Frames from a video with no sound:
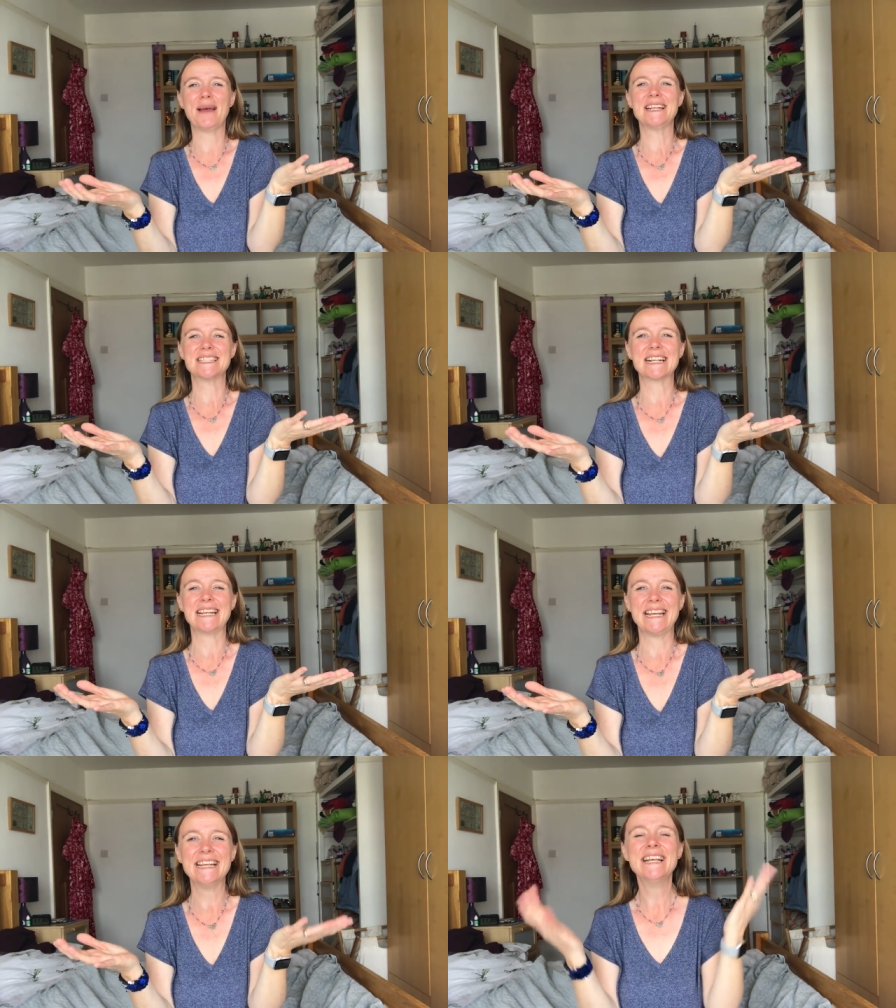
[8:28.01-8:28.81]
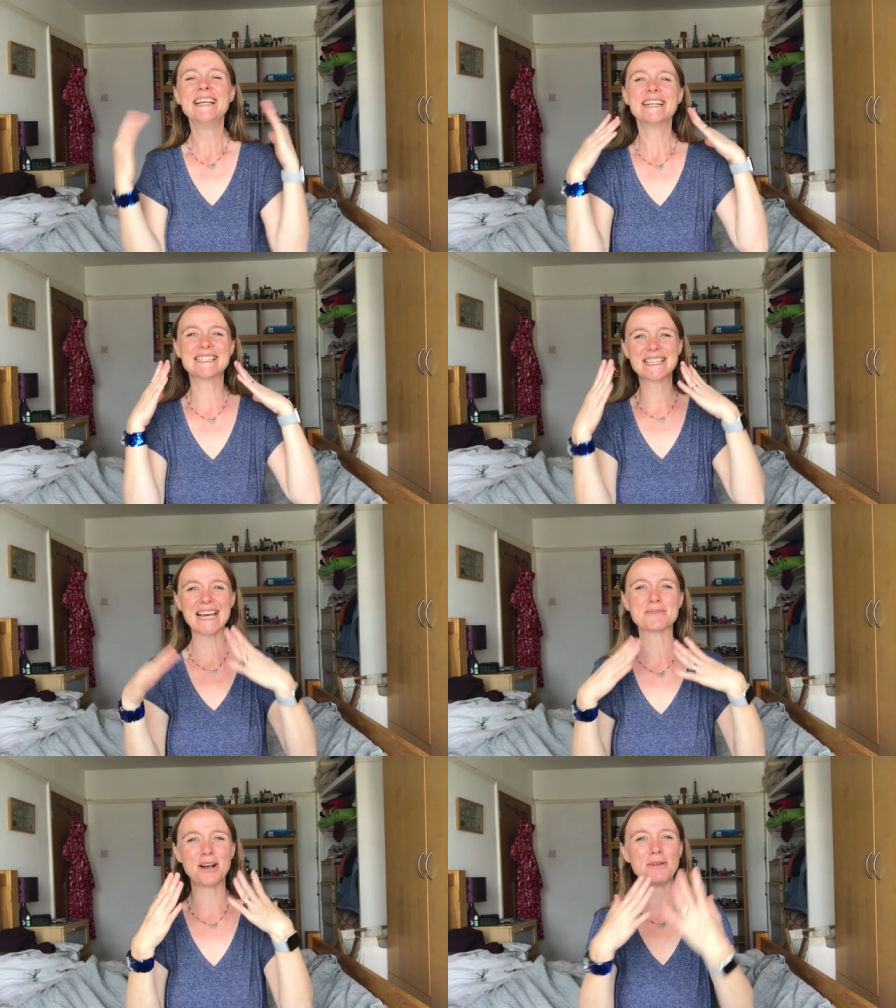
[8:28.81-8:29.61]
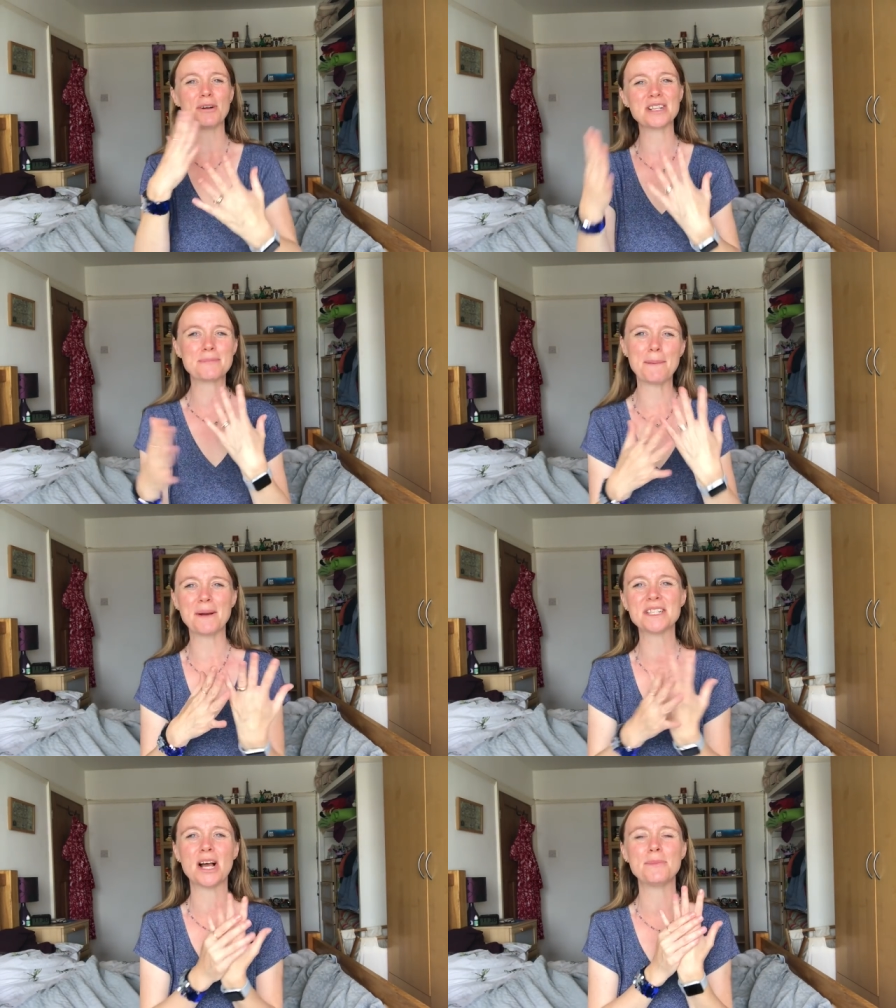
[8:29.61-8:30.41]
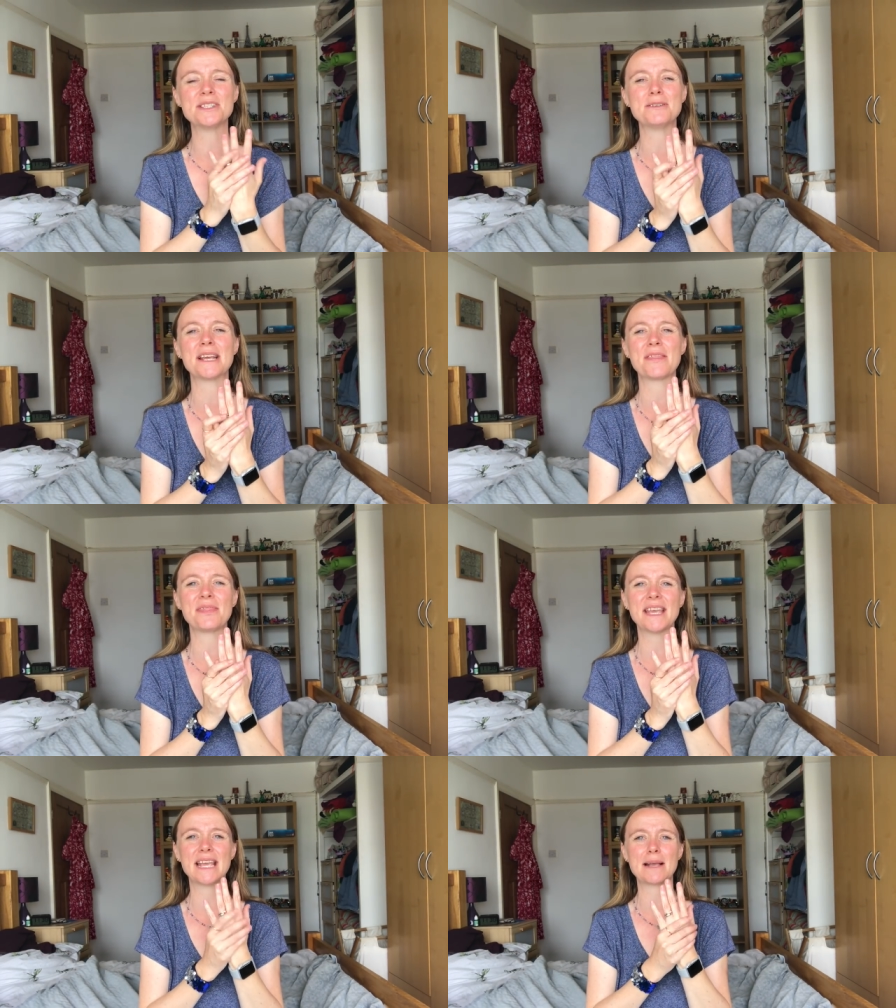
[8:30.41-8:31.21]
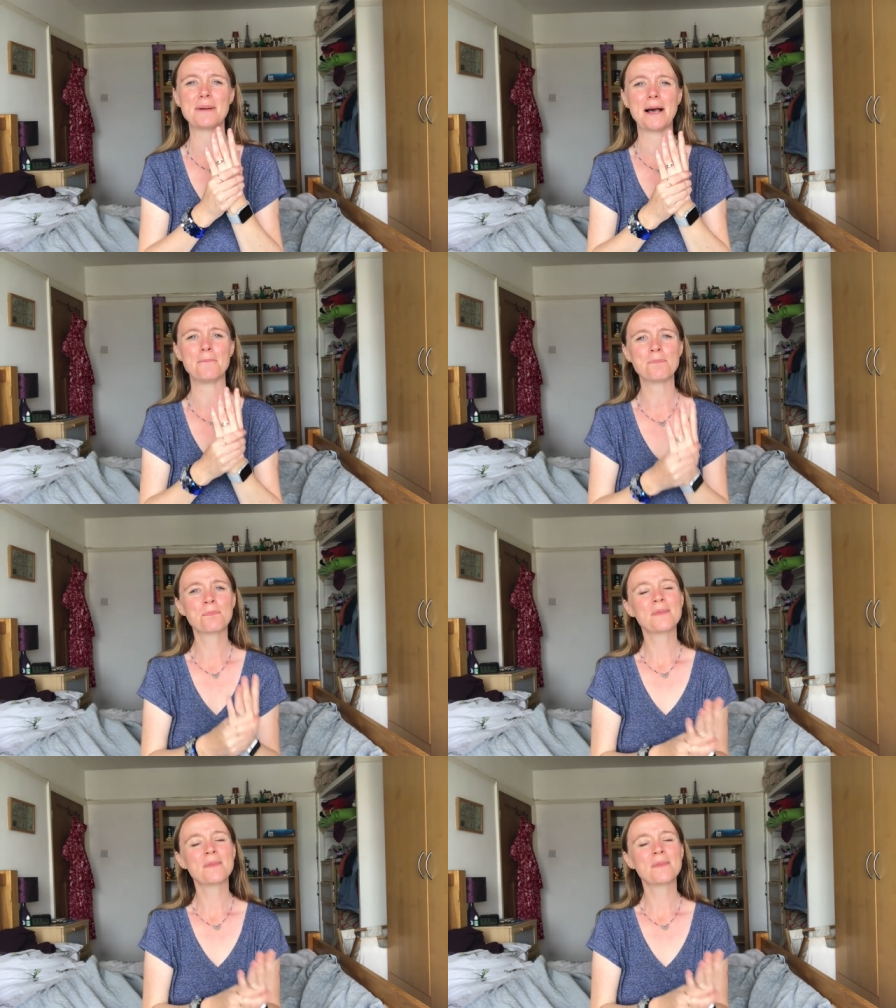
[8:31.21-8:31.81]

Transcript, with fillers: basically, because that's what I want to spend my time doing and thinking about.